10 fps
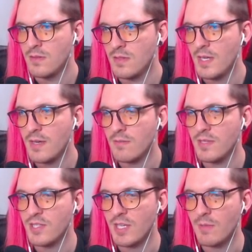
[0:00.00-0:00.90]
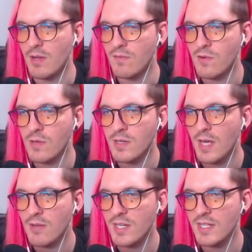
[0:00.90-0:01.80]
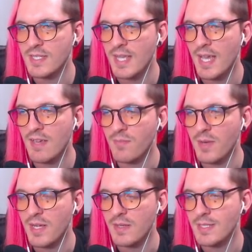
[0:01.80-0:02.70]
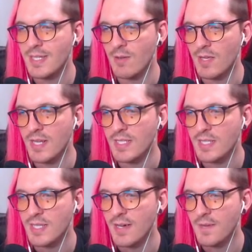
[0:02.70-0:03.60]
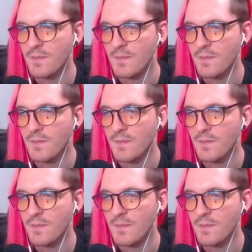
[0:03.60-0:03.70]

Yeah, we just keep going forward. I was going to save, but it's not really necessary.